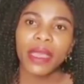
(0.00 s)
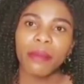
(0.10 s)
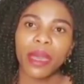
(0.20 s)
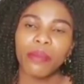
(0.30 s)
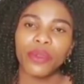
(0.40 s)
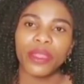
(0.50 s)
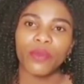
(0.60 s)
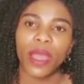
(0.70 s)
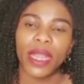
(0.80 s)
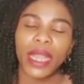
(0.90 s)
came up
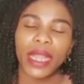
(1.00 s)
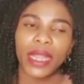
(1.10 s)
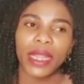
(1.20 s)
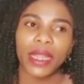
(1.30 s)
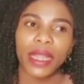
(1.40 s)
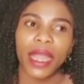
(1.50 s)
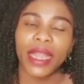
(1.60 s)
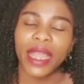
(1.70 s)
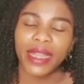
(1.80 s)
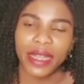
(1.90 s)
with
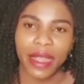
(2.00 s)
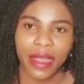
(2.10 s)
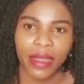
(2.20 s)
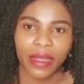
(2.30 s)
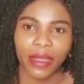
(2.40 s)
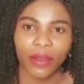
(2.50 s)
an idea